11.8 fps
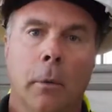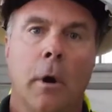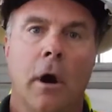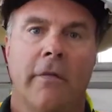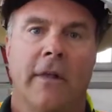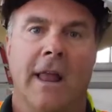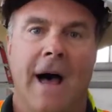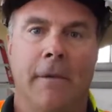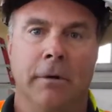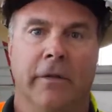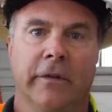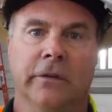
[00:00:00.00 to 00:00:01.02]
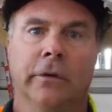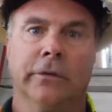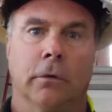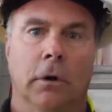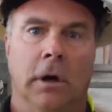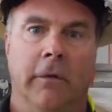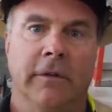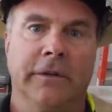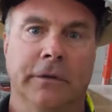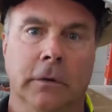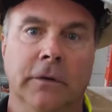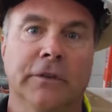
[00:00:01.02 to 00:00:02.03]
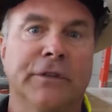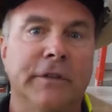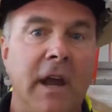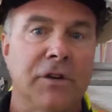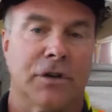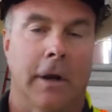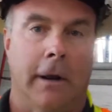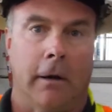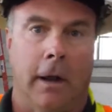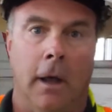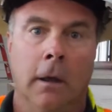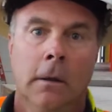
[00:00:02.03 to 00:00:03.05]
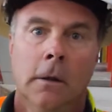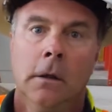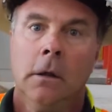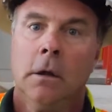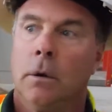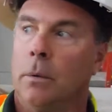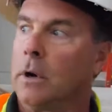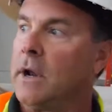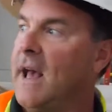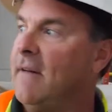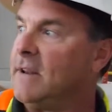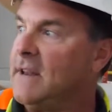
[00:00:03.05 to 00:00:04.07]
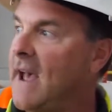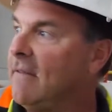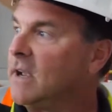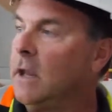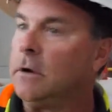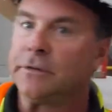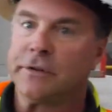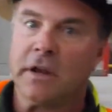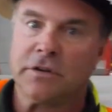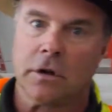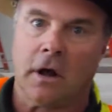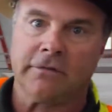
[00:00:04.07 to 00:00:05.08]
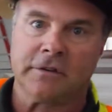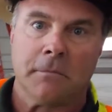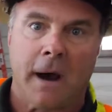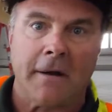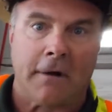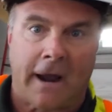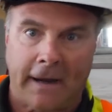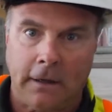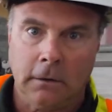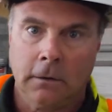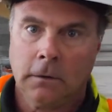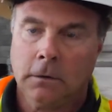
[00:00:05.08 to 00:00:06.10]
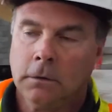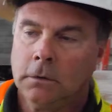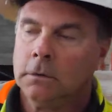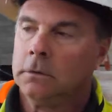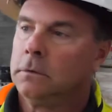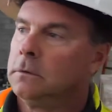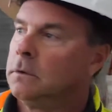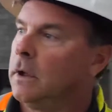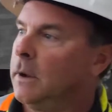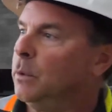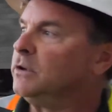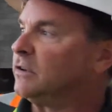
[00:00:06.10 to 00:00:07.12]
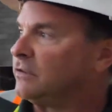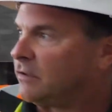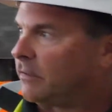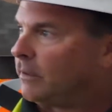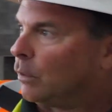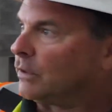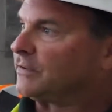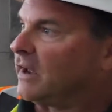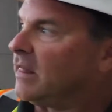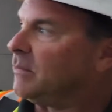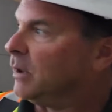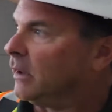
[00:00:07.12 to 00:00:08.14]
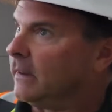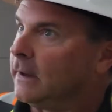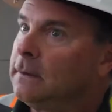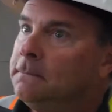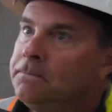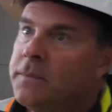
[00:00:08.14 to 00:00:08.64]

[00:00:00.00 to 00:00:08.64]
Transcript: we're on the lobby of the 2-story of the student station area. We're gonna have a navigator station off to my right, which is to the north side of the building.